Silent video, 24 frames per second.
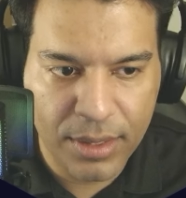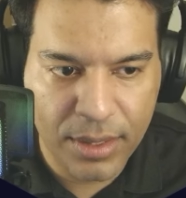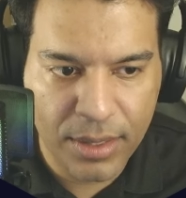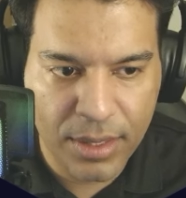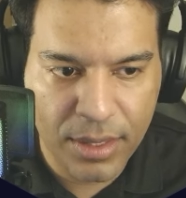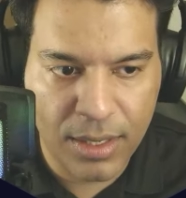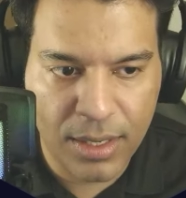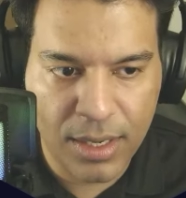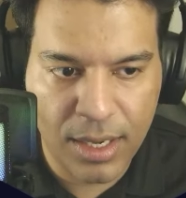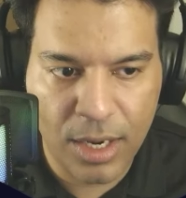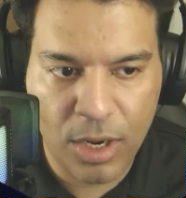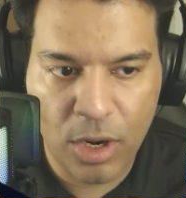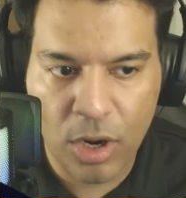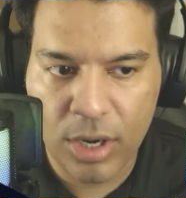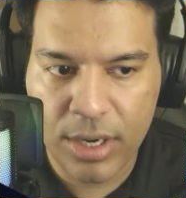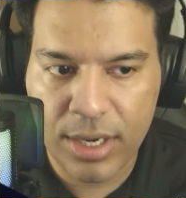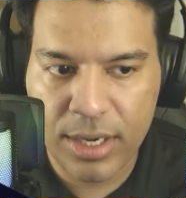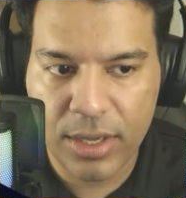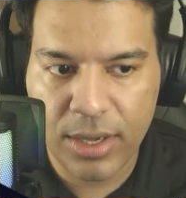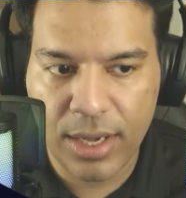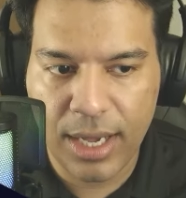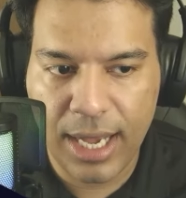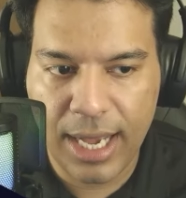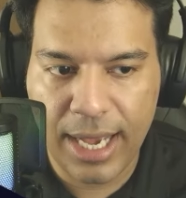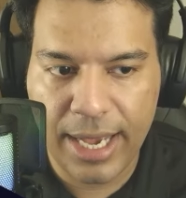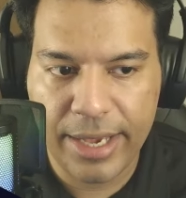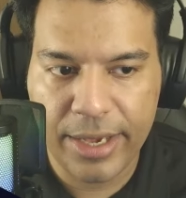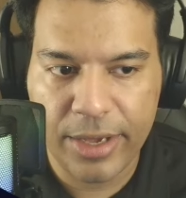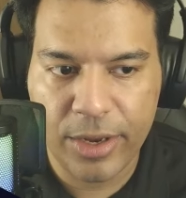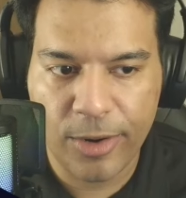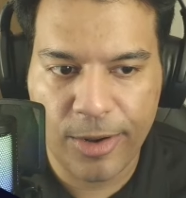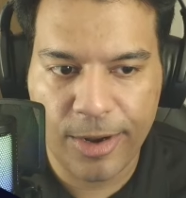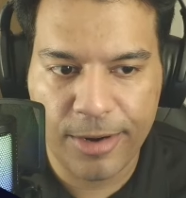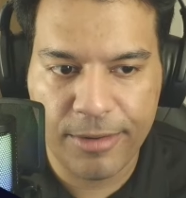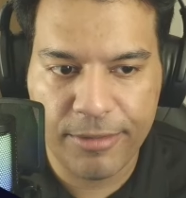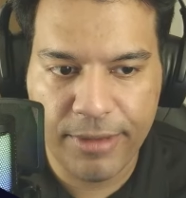a lot
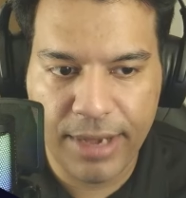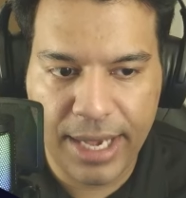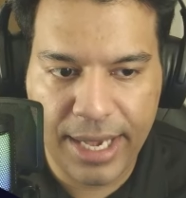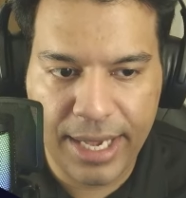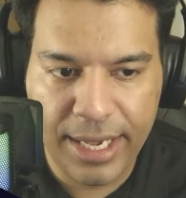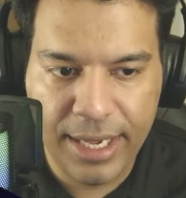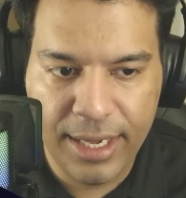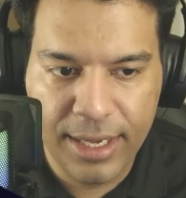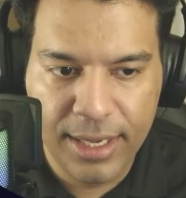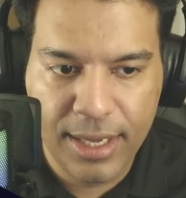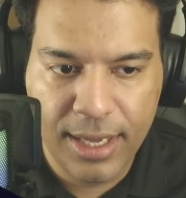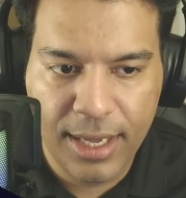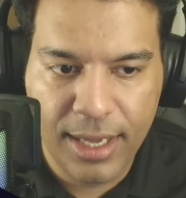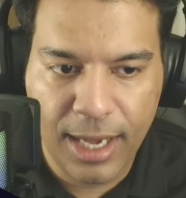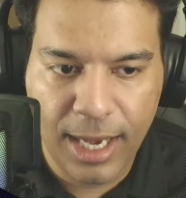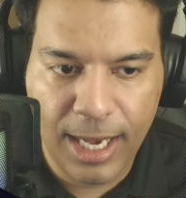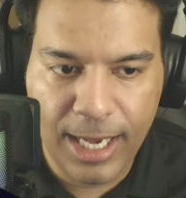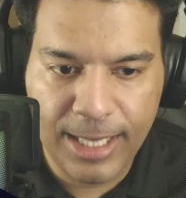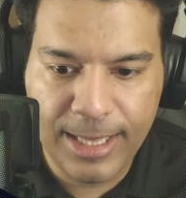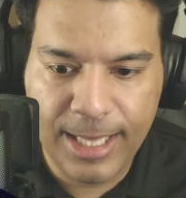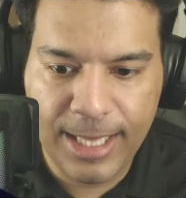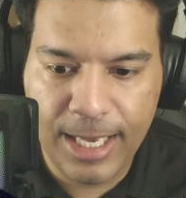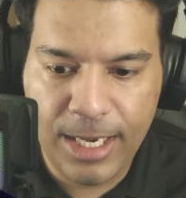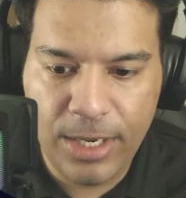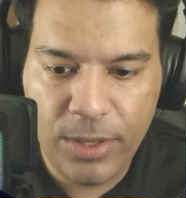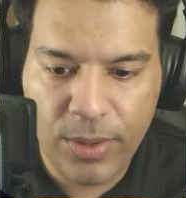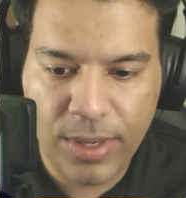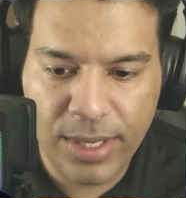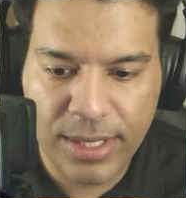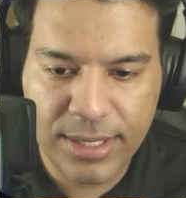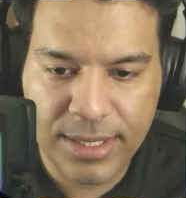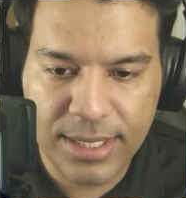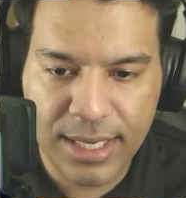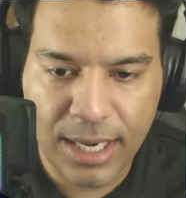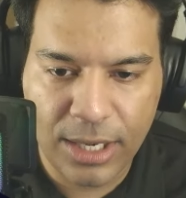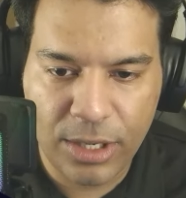higher on Y. And then you
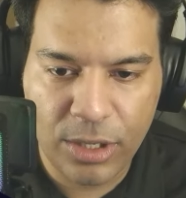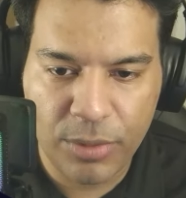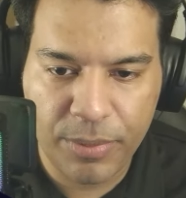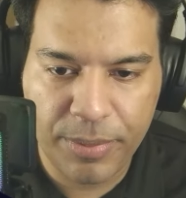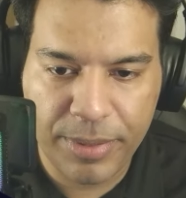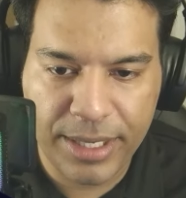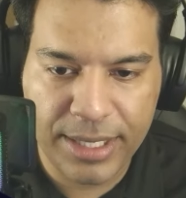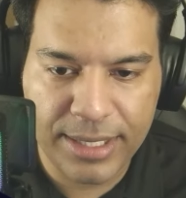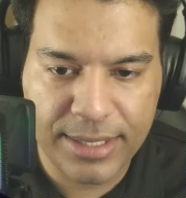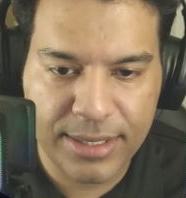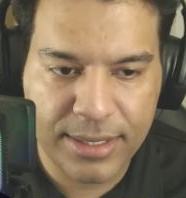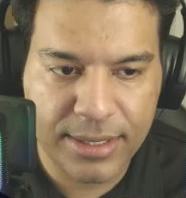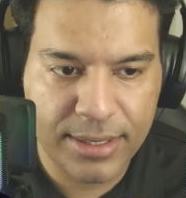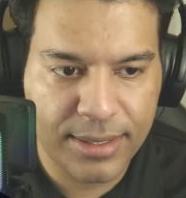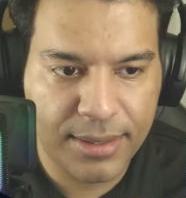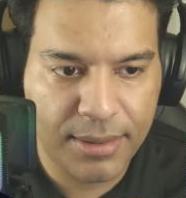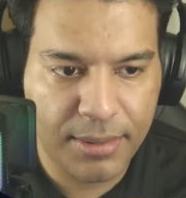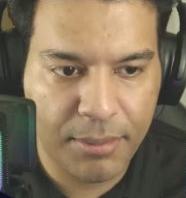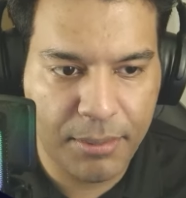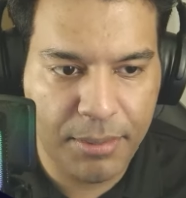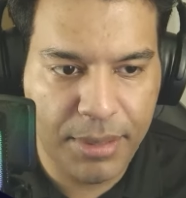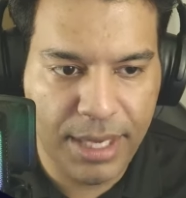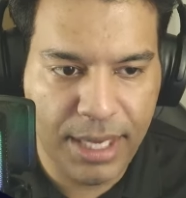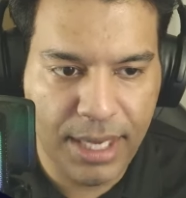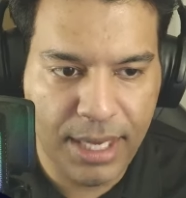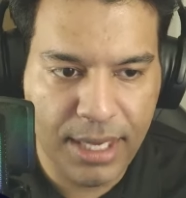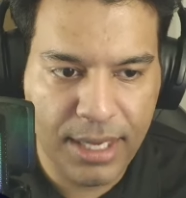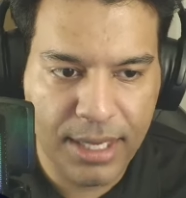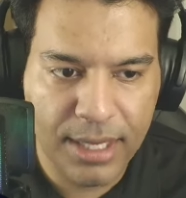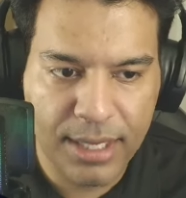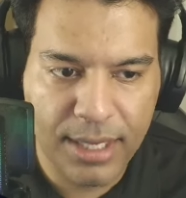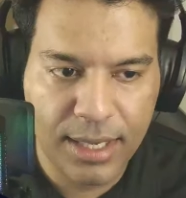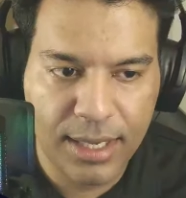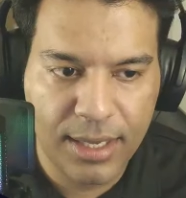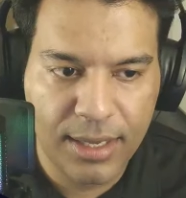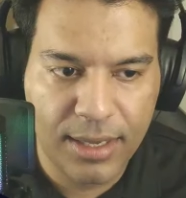can start to press B
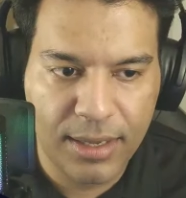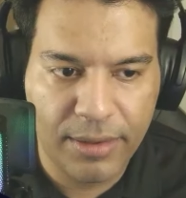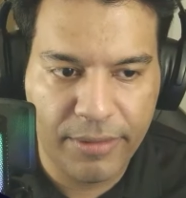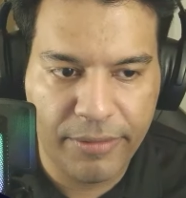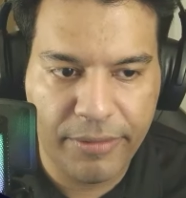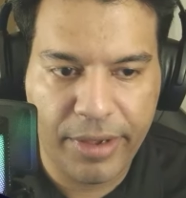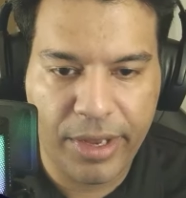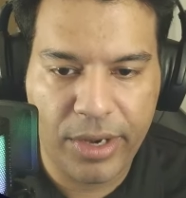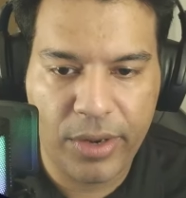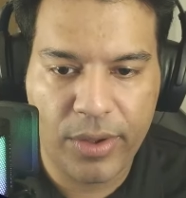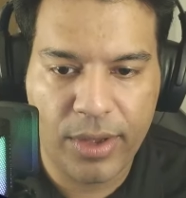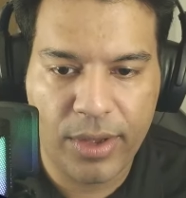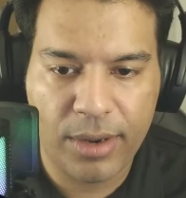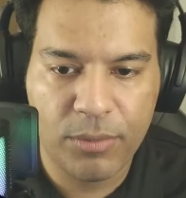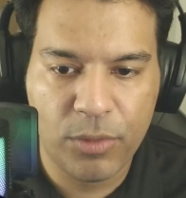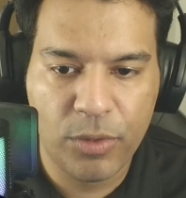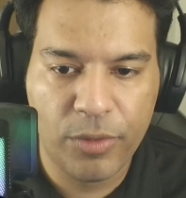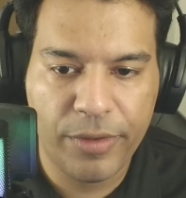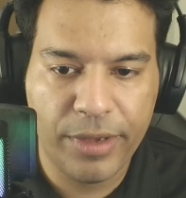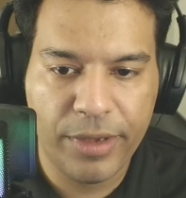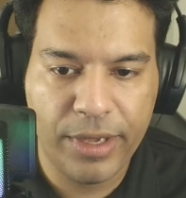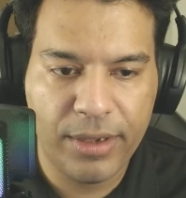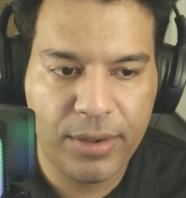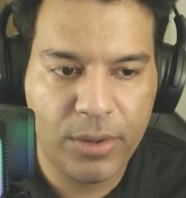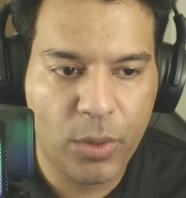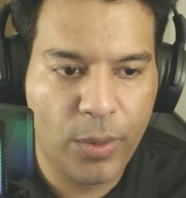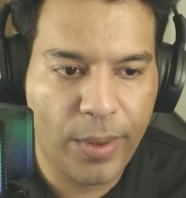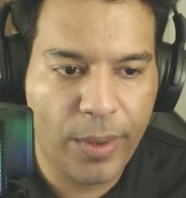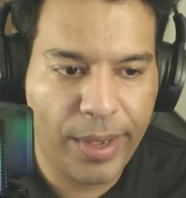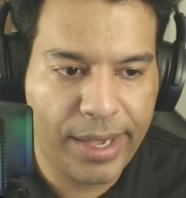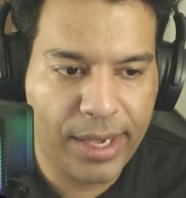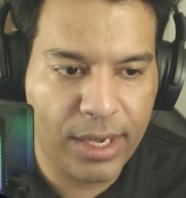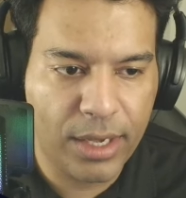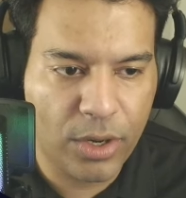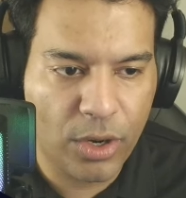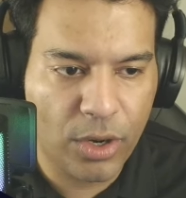where you are moving
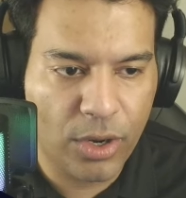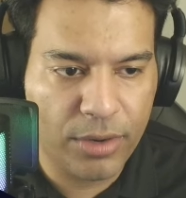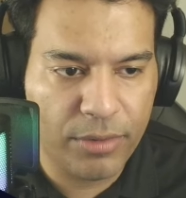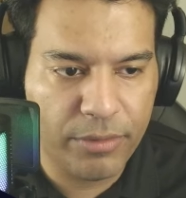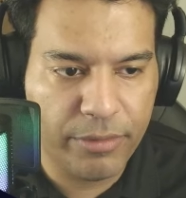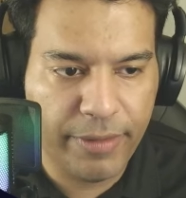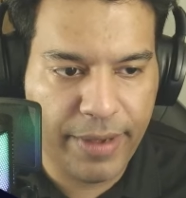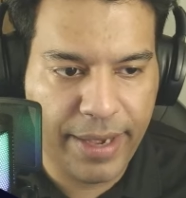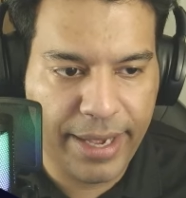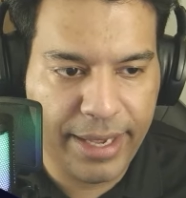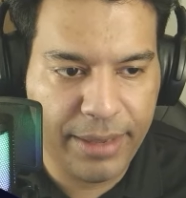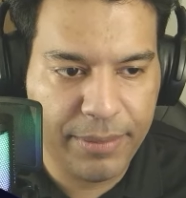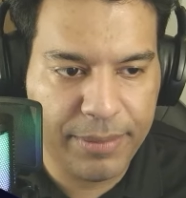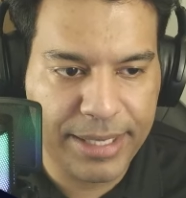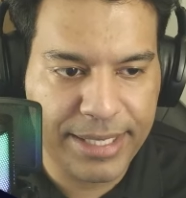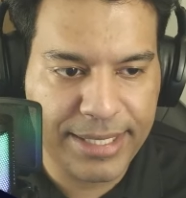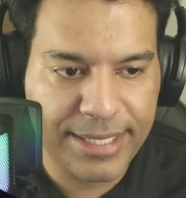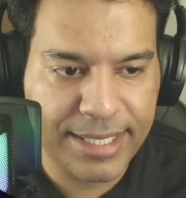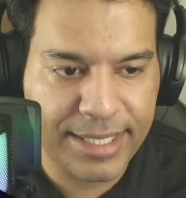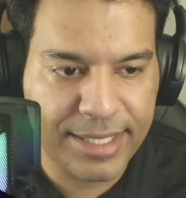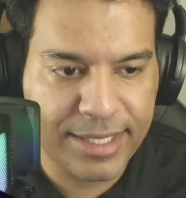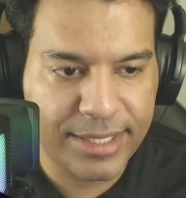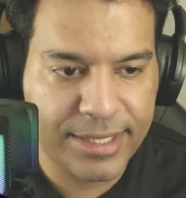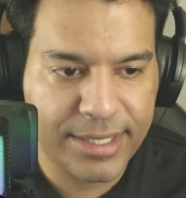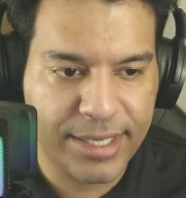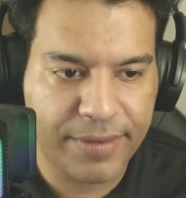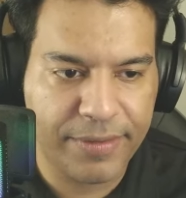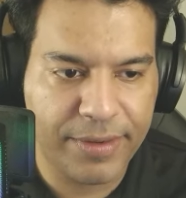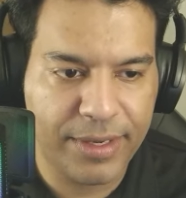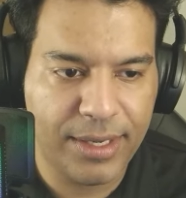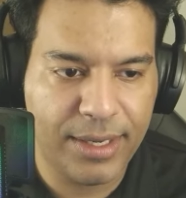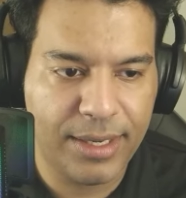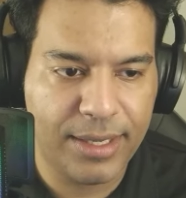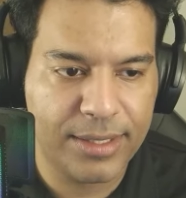quicker on Y by 67.